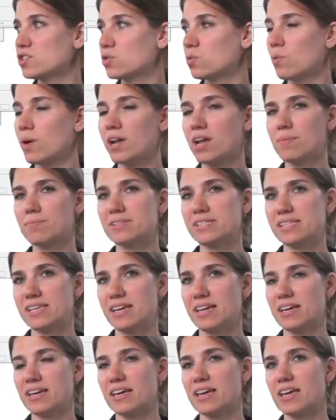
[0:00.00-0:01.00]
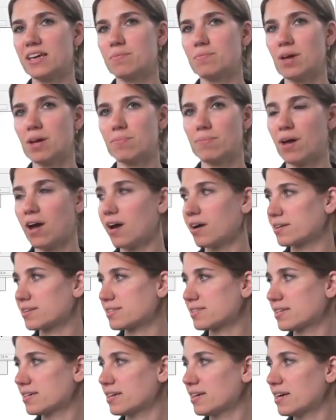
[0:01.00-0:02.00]
to what I'm seeing in my
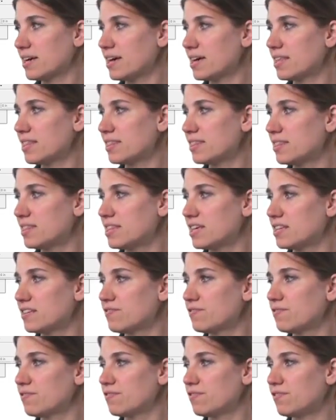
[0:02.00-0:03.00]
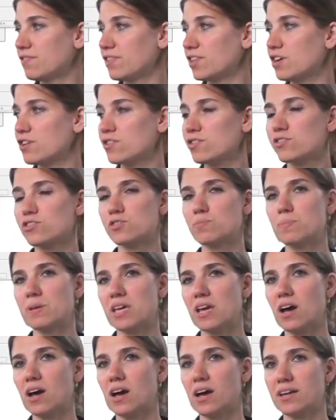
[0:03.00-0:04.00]
box that flows
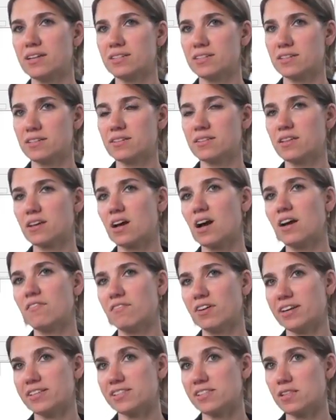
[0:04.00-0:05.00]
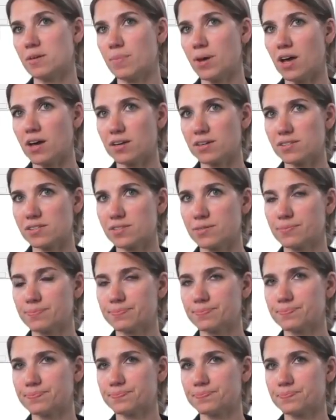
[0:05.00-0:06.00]
beyond the confines of the box.
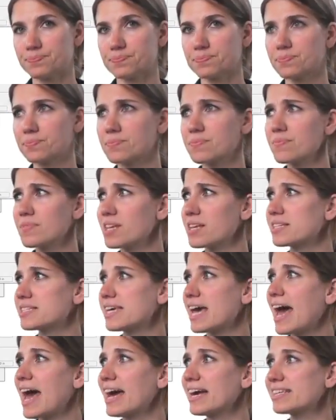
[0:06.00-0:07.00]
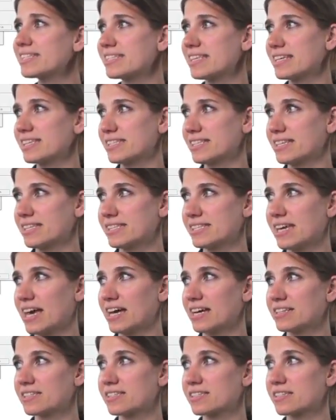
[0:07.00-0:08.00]
To access this
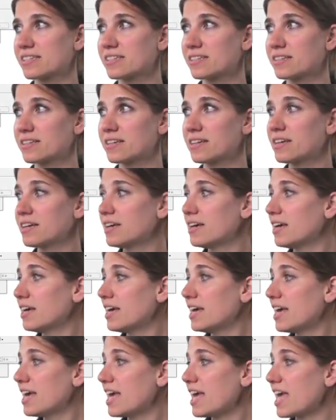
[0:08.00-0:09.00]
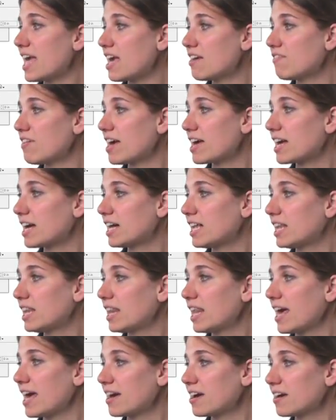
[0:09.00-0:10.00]
text, if I
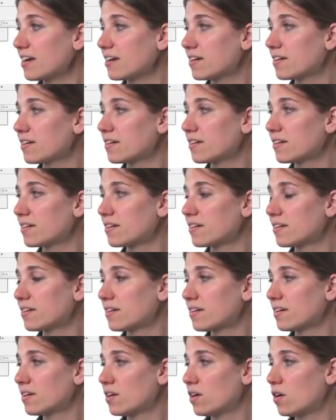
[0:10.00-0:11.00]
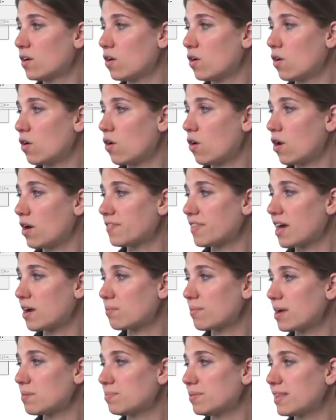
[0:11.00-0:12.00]
click on that
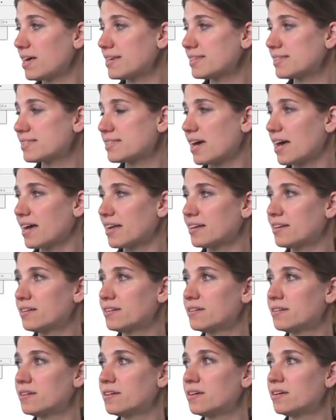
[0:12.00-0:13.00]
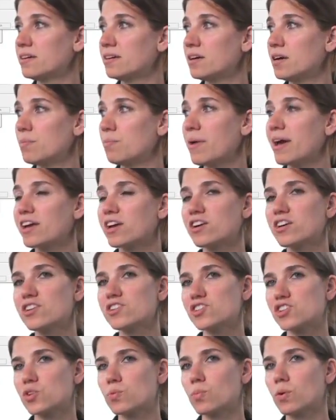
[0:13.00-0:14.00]
red plus sign, my
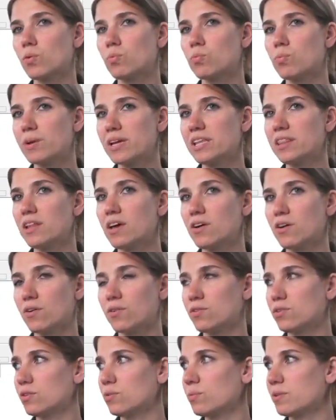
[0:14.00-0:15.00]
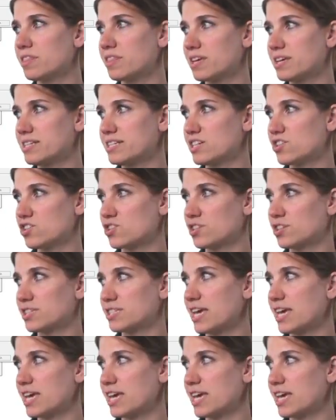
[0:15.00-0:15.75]
cursor will reload with the additional